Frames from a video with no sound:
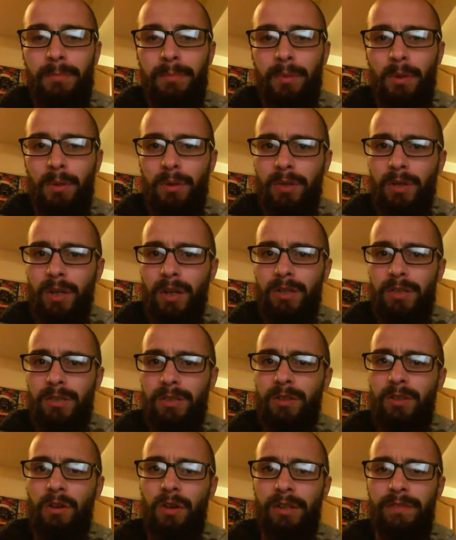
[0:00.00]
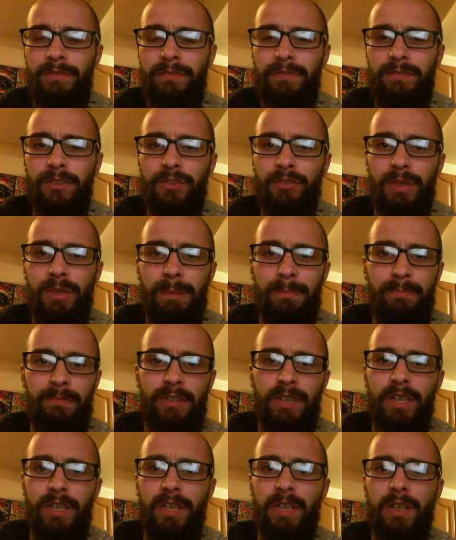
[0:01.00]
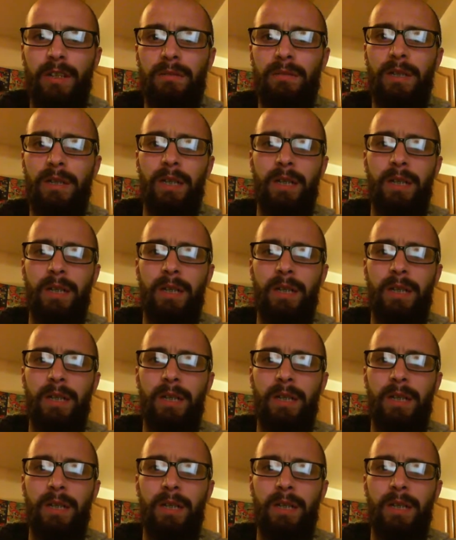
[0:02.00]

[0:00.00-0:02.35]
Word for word: podcast, live stream, video